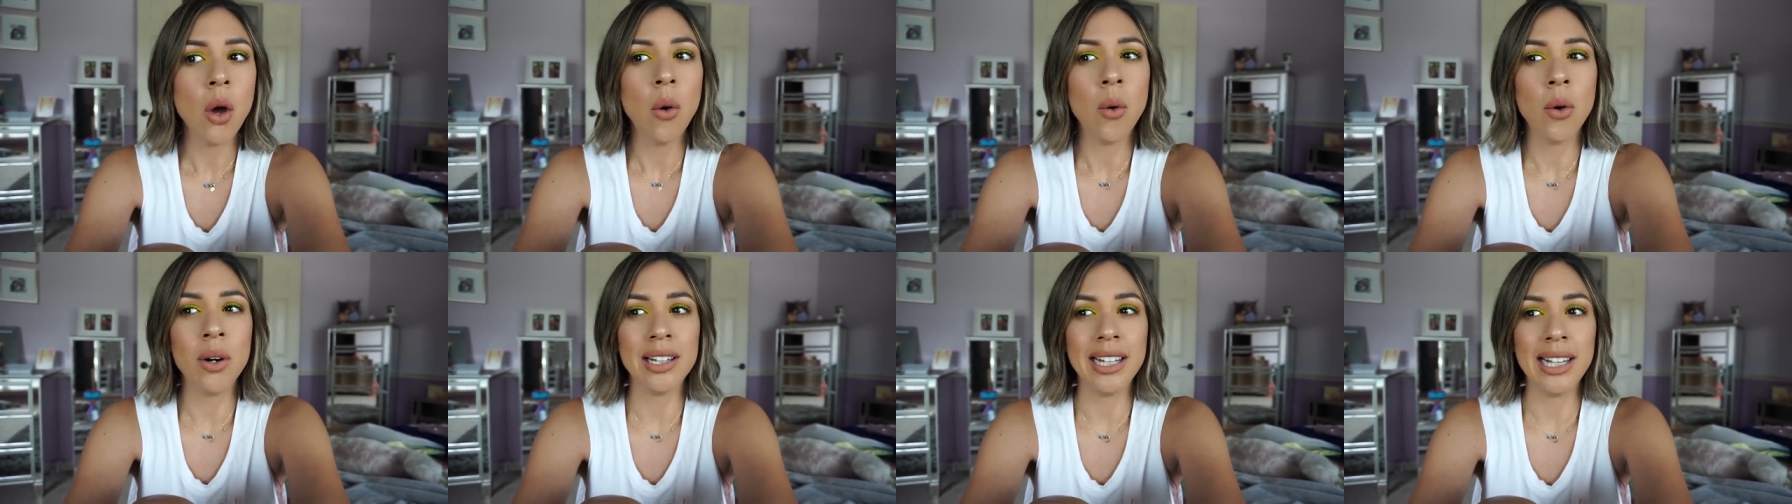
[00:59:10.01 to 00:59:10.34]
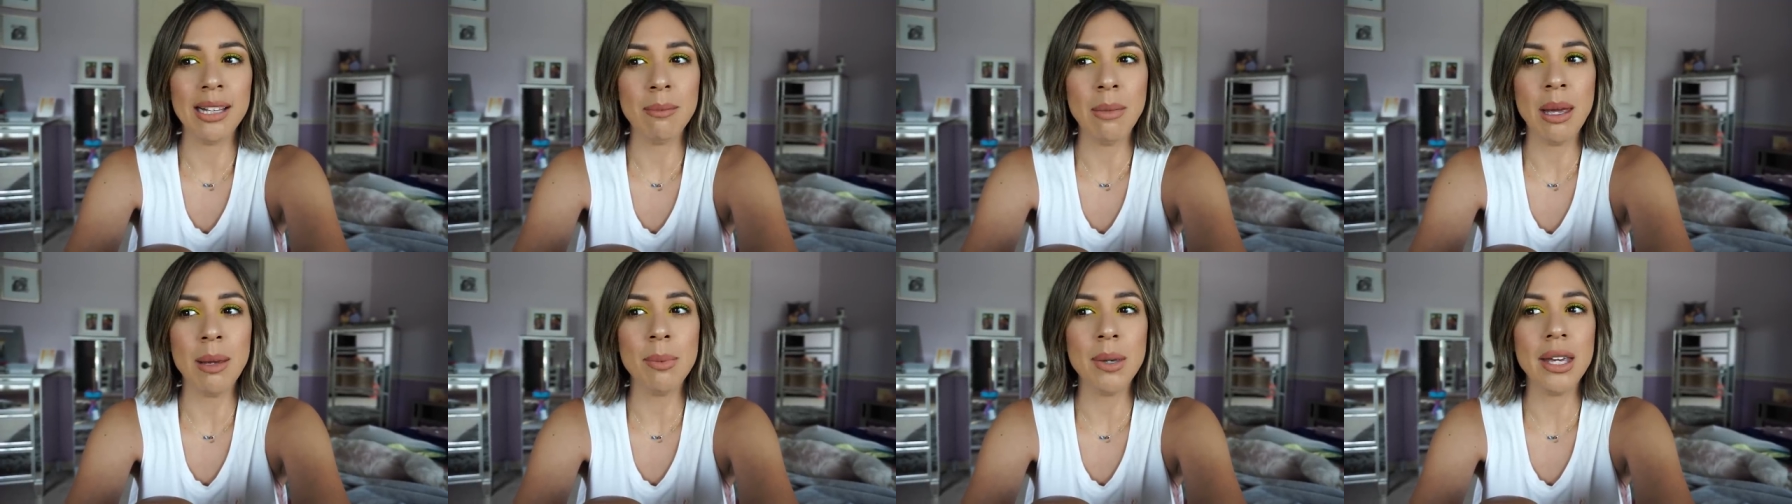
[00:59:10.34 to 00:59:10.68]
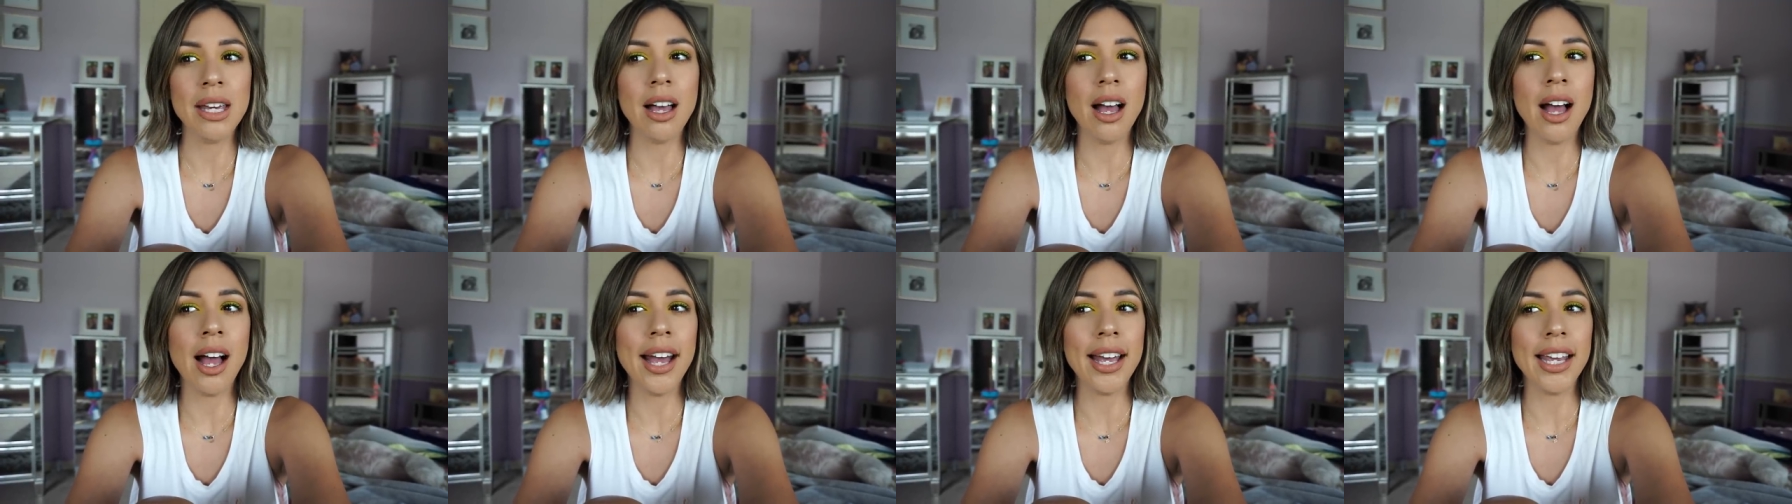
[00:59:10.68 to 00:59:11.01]
or like
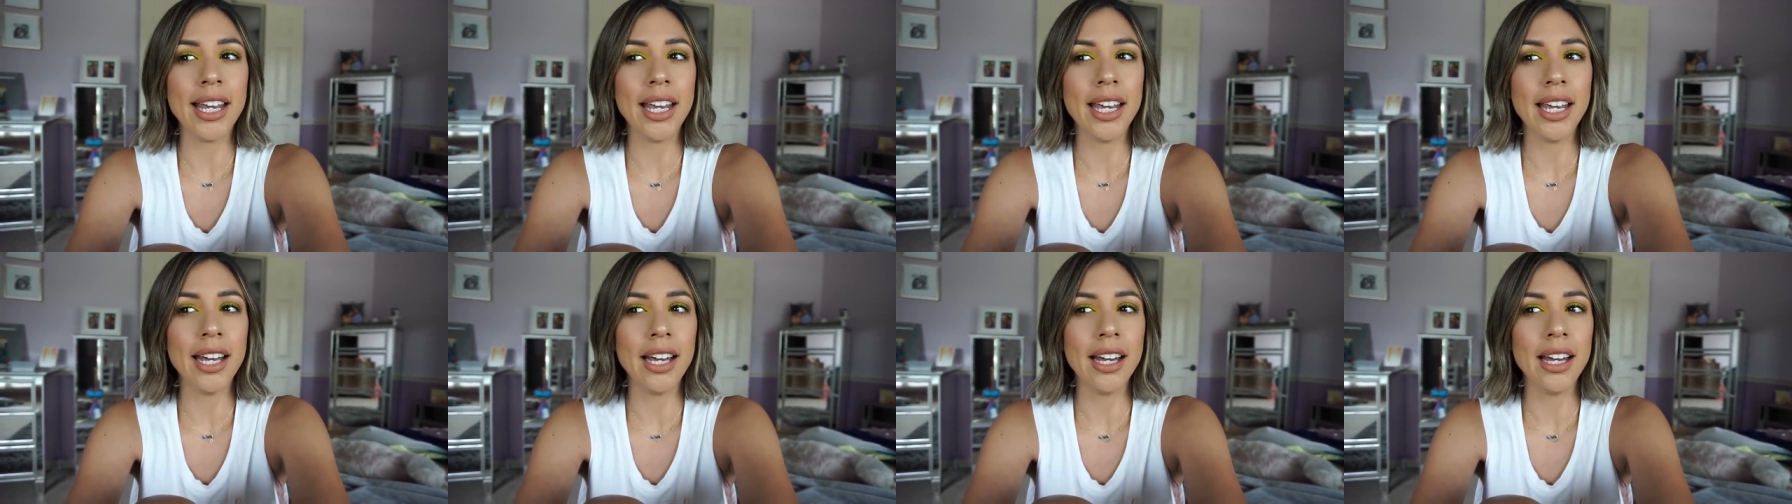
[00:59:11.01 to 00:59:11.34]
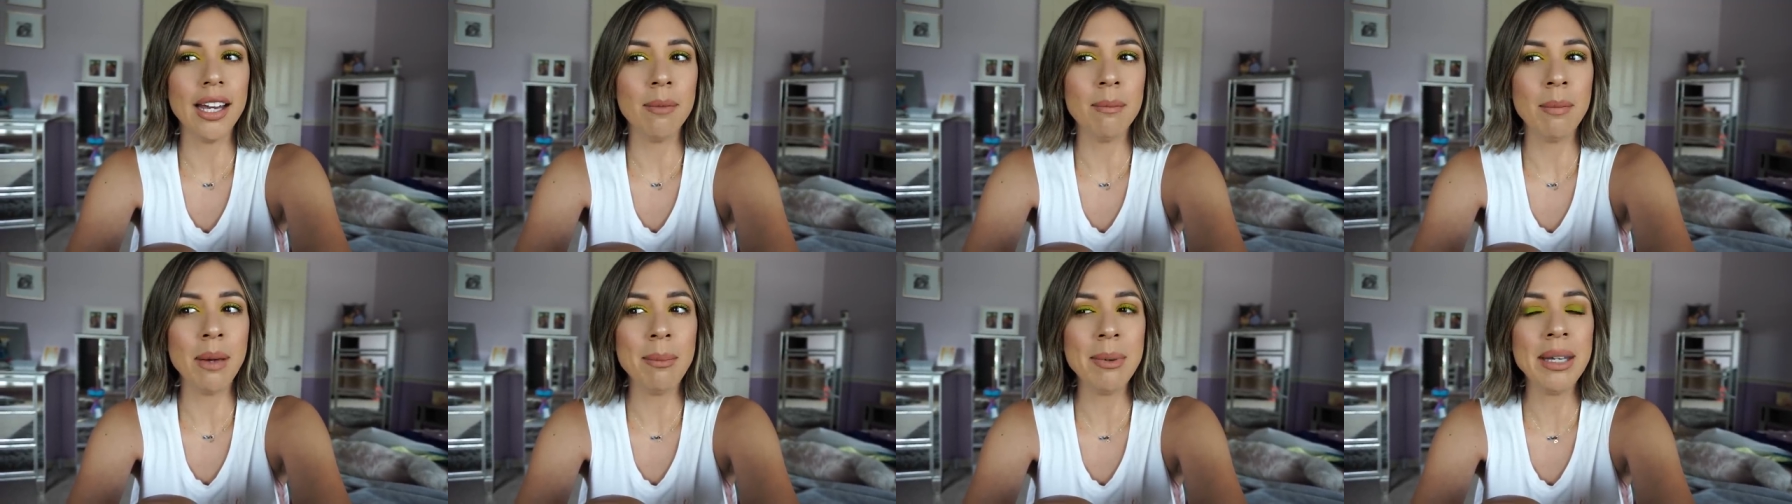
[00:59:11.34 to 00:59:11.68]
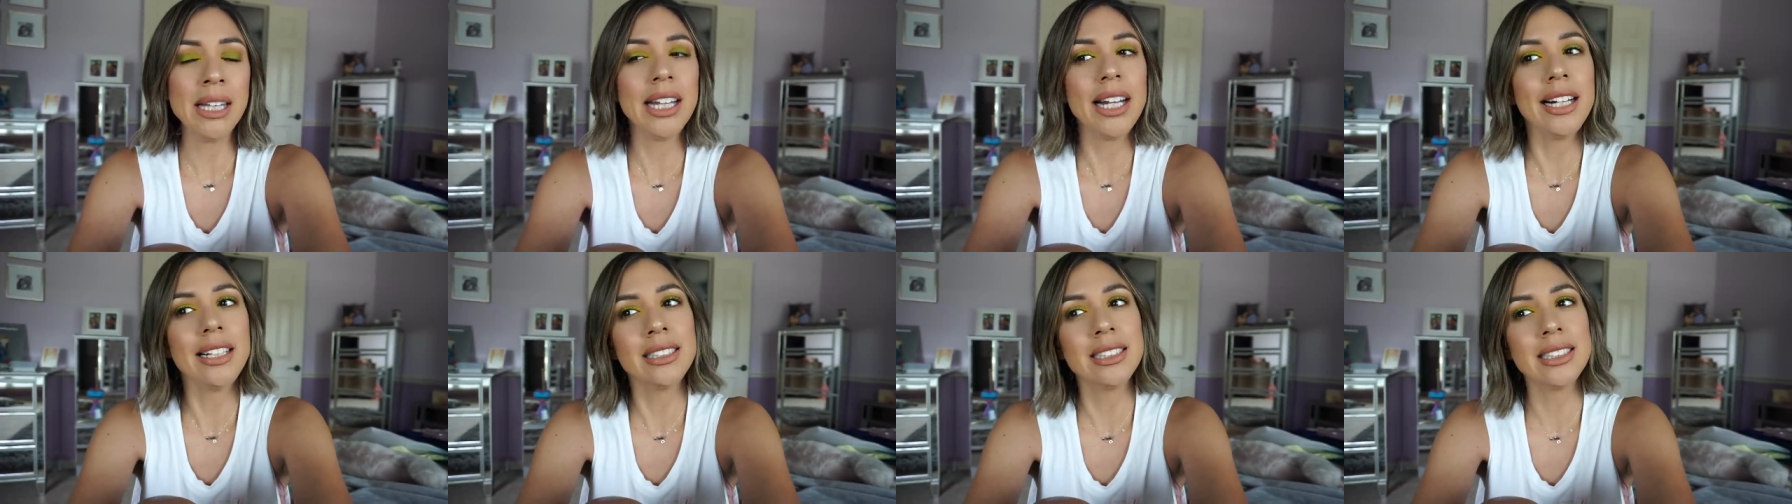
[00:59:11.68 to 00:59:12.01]
maybe I,
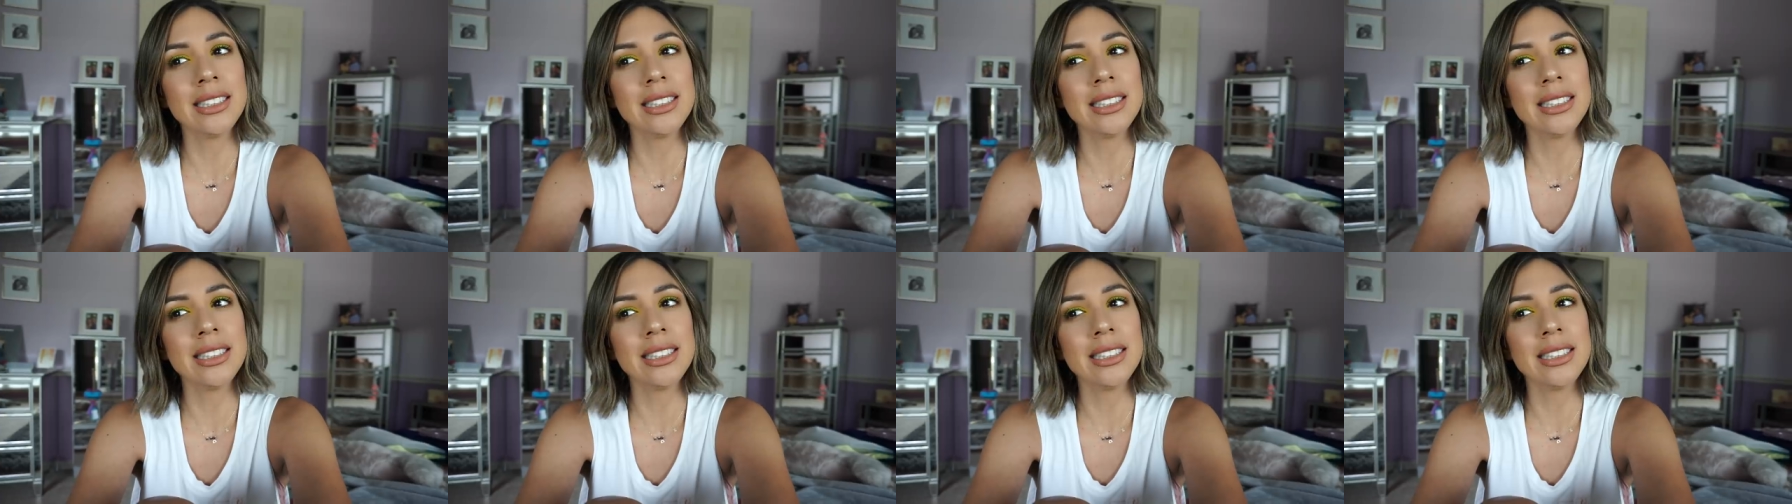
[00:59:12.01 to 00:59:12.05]
maybe like